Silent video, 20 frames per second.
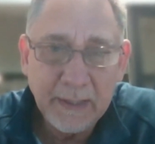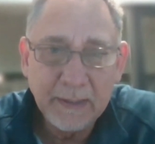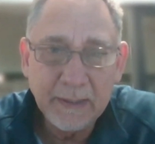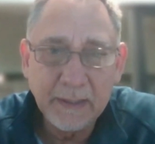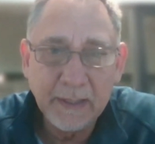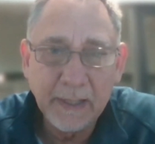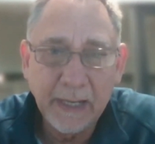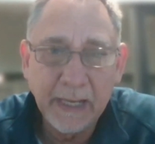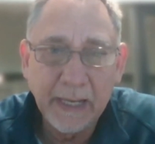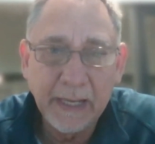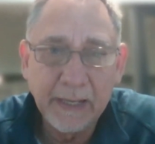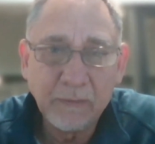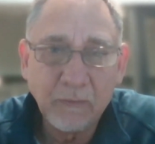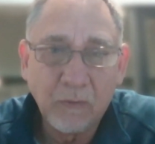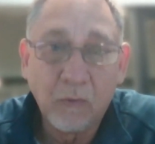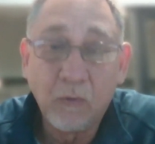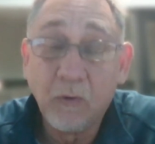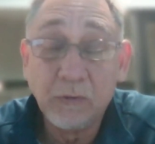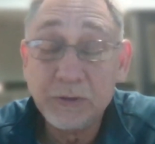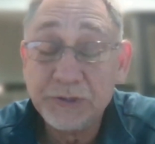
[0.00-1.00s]
and
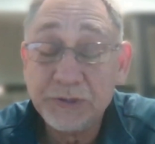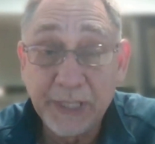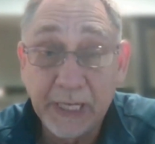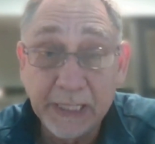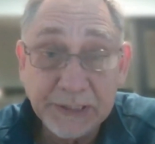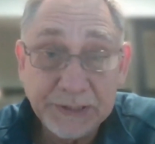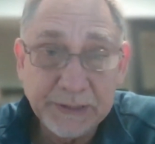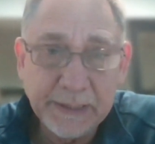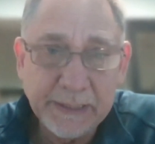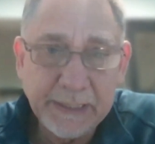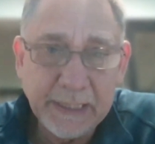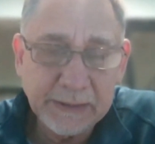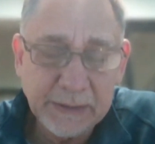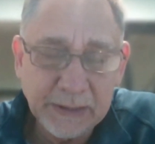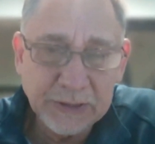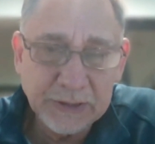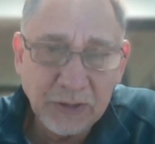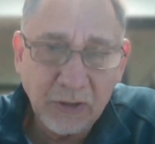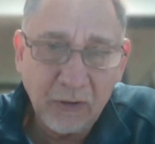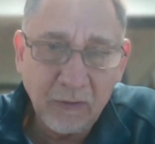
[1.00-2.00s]
or Jason at
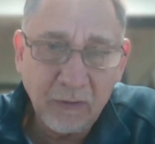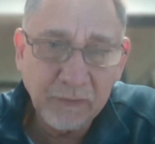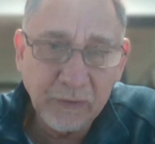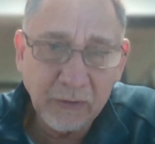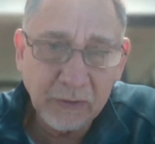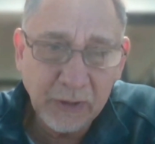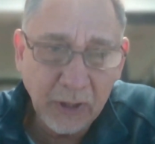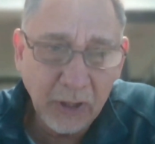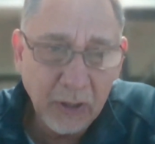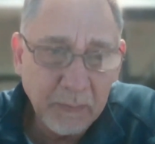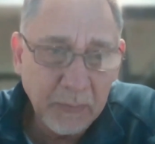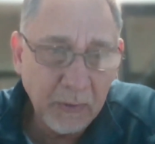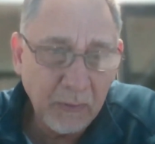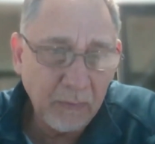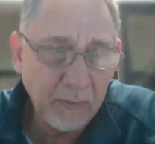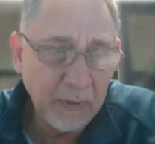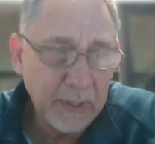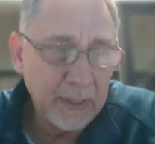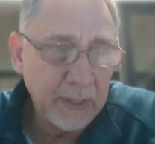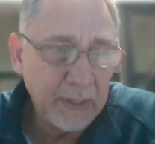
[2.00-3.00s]
resolve dot
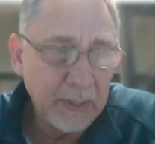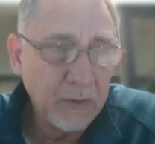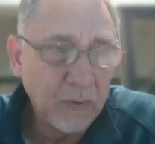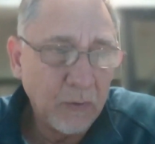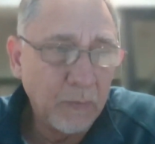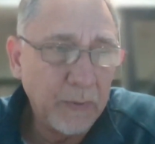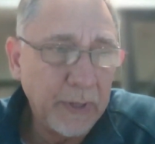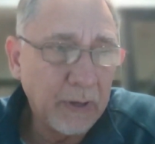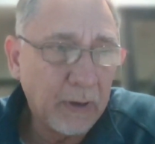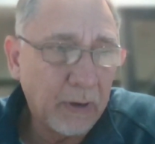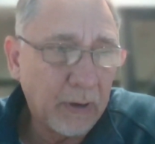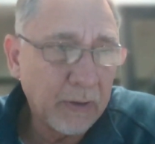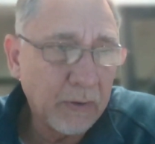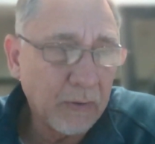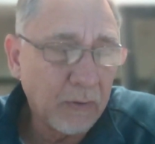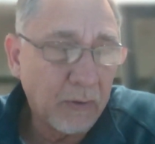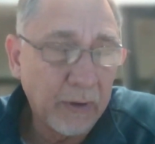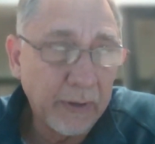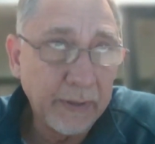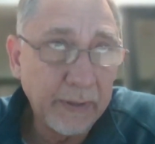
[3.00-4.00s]
global. We
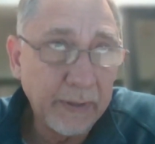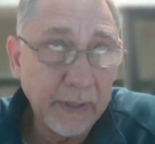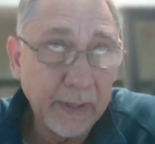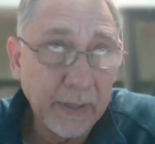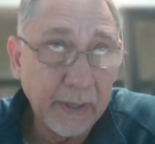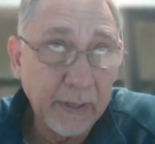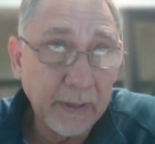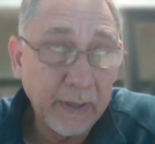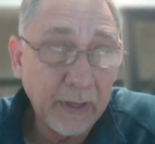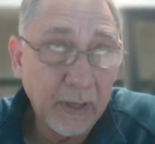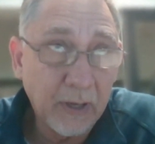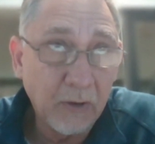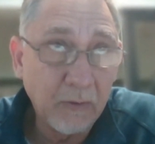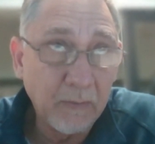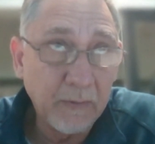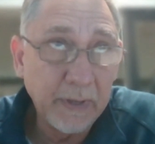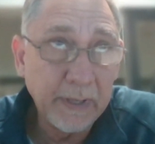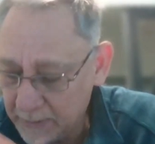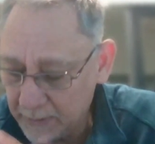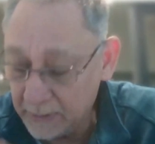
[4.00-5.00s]
are on
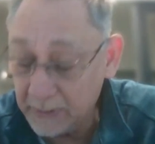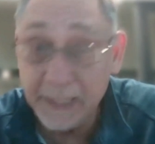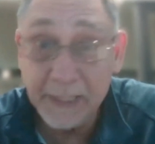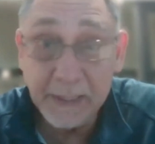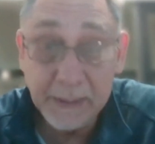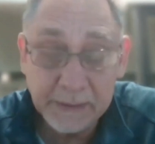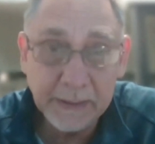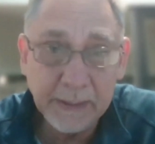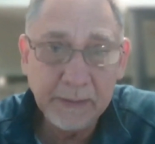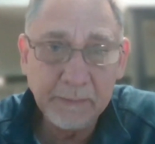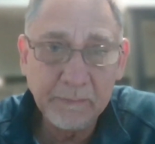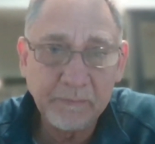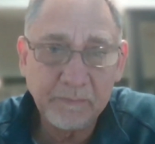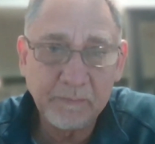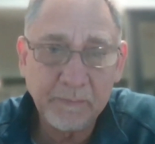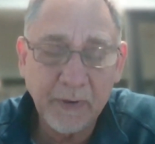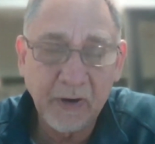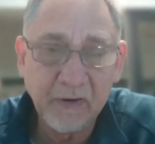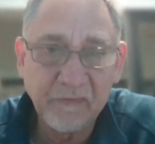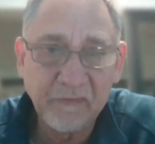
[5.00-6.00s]
our LinkedIn
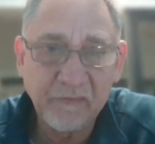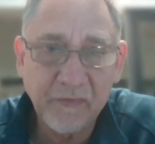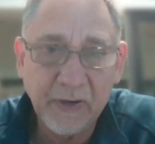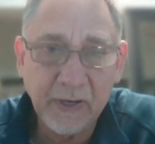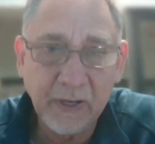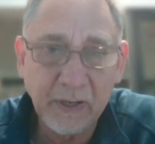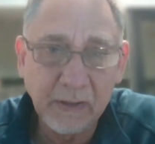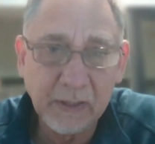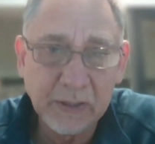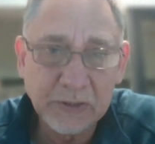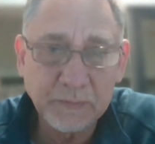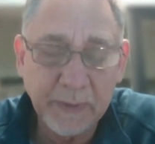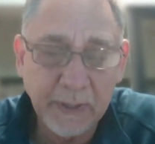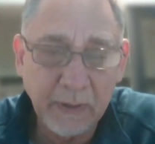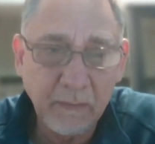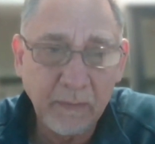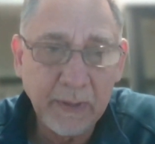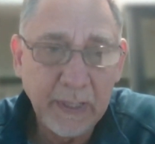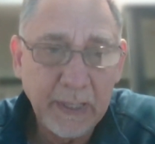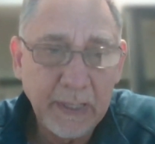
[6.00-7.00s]
profile as
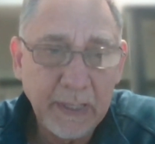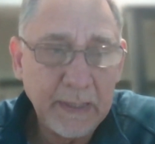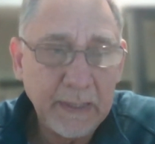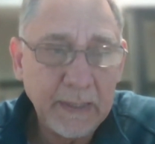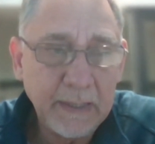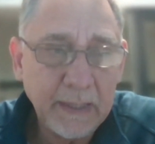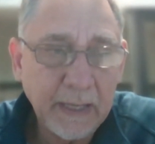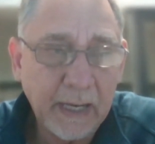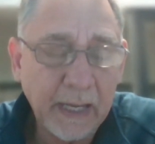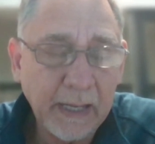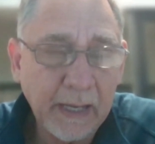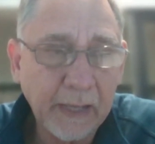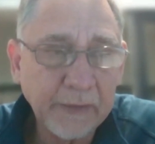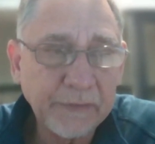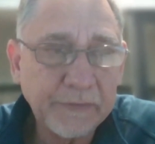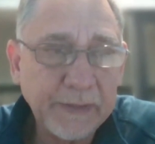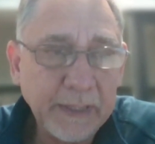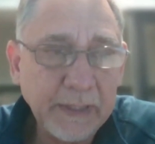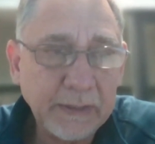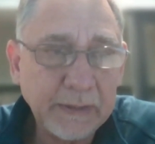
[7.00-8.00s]
well. I
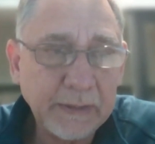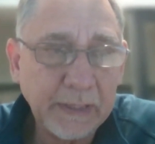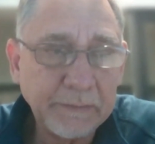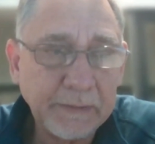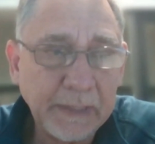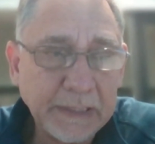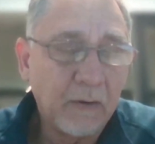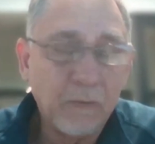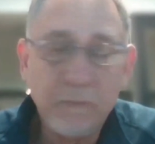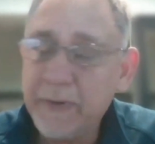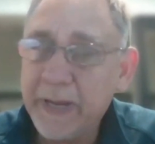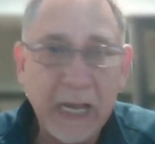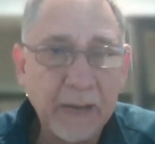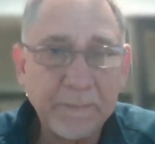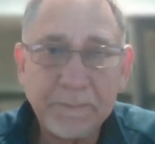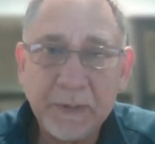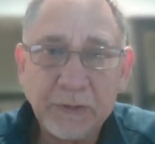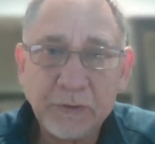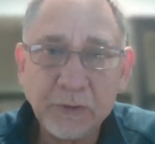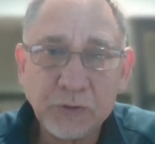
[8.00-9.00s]
think that we're
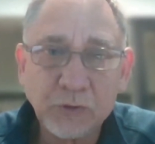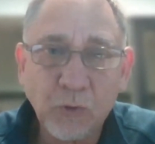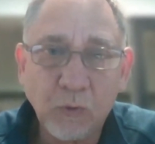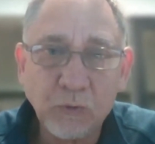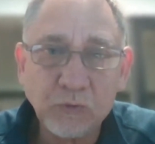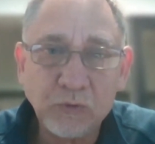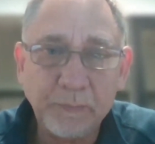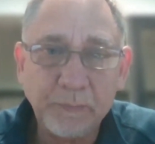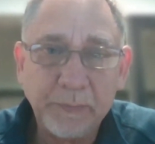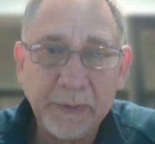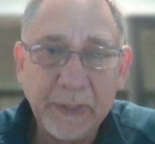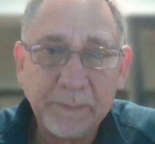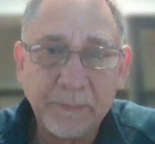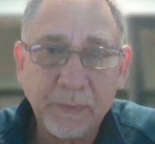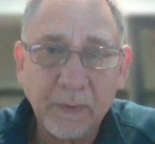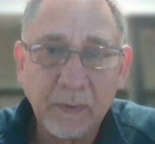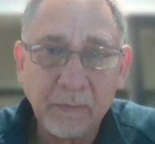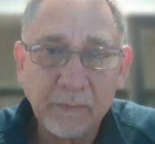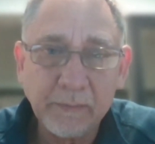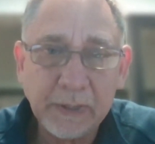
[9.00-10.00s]
happy to talk to
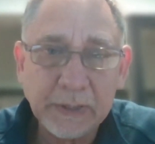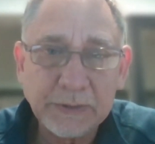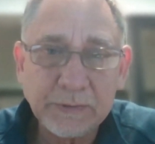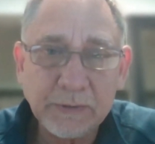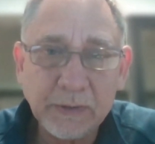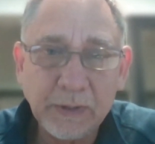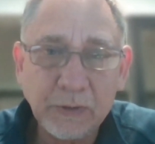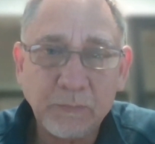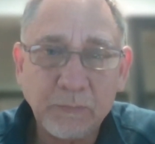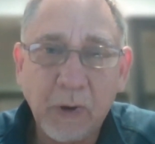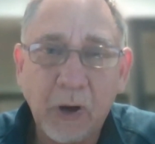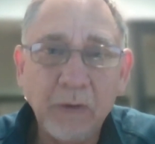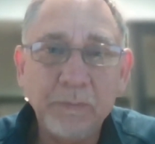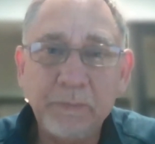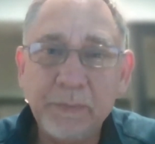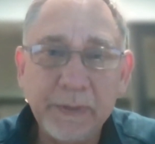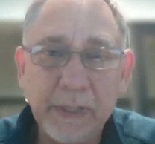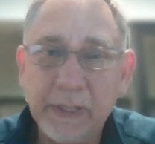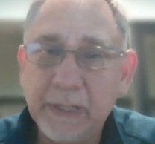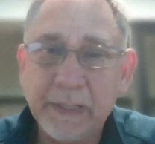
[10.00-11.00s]
people. It won't
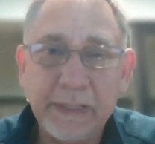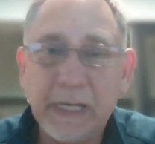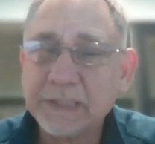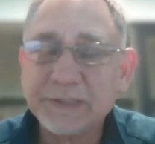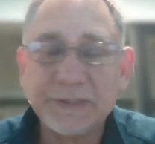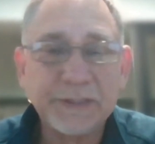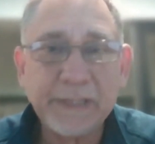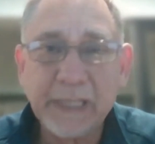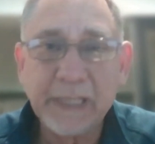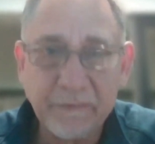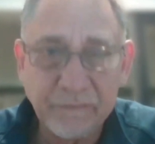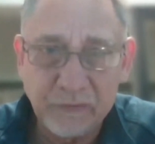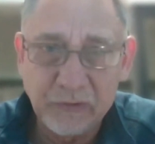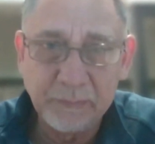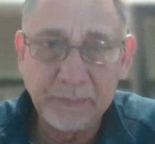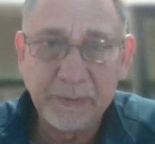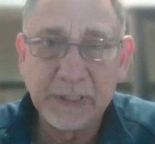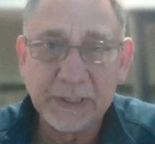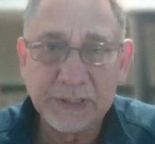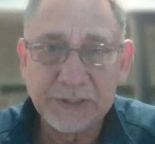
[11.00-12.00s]
be, it doesn't have to
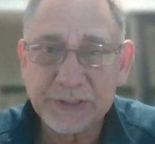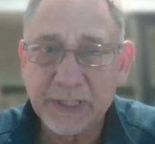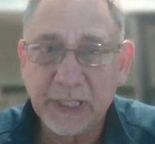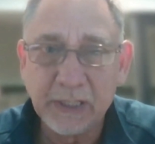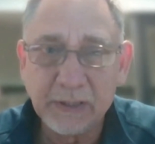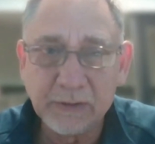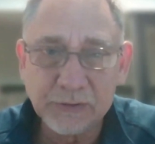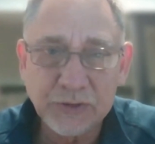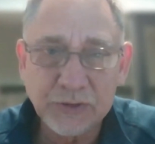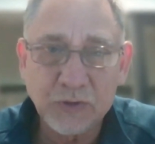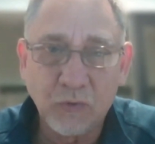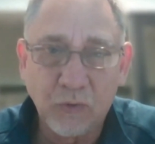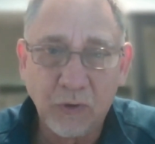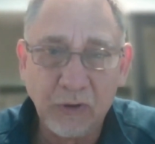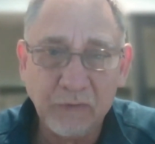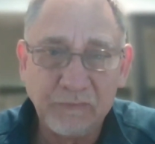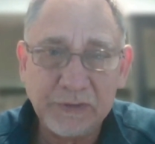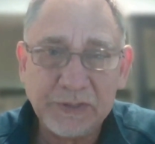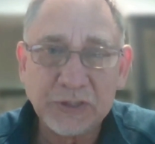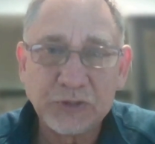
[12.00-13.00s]
be a sales call.
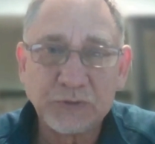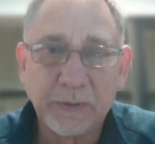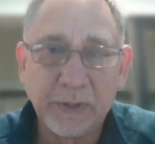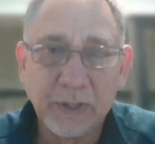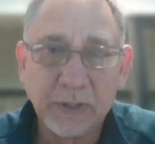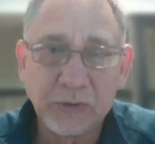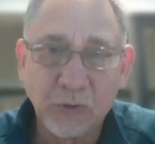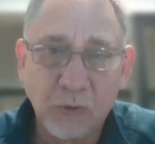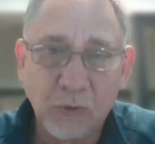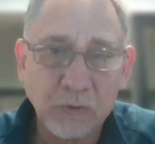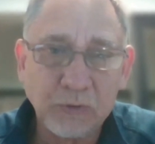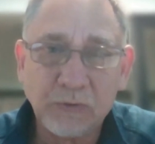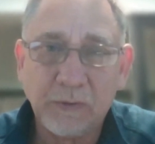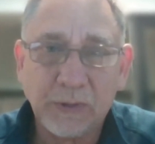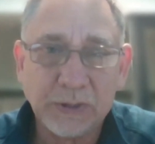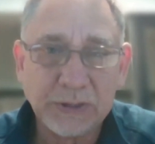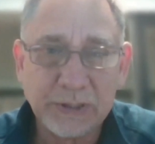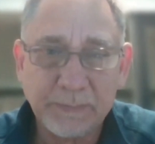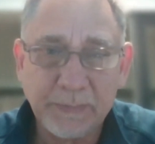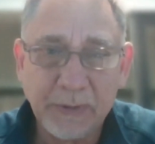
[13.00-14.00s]
If you just want to talk to
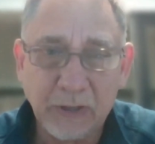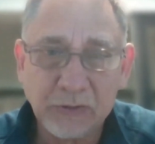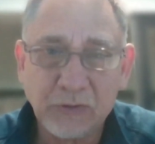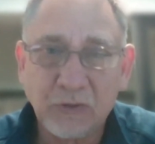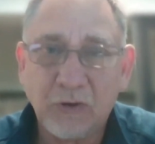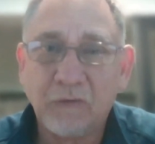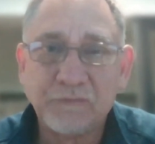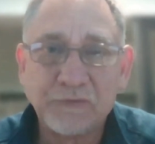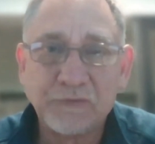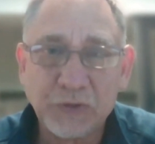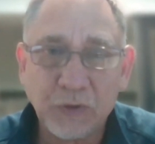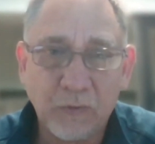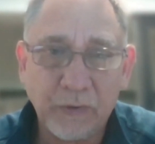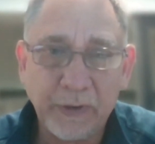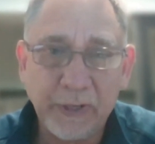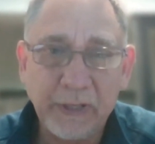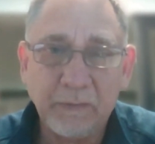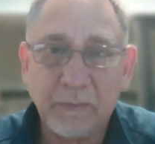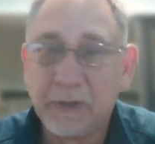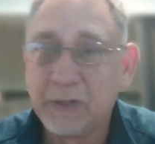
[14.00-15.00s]
us about
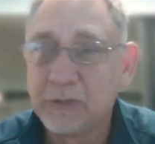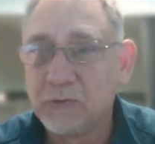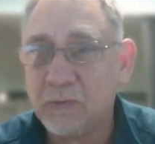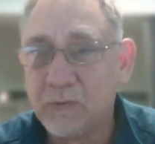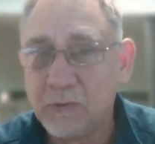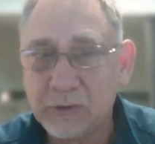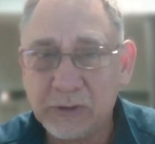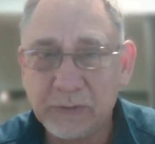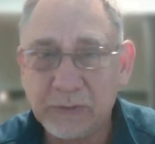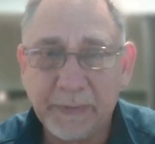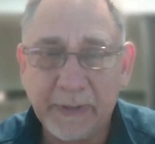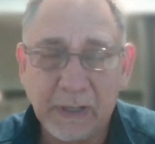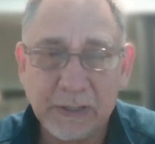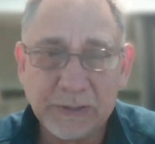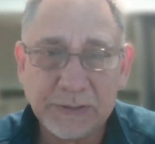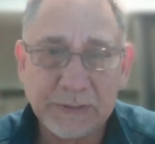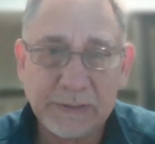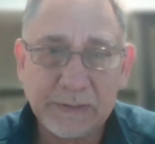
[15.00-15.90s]
offshoring, you want to talk to us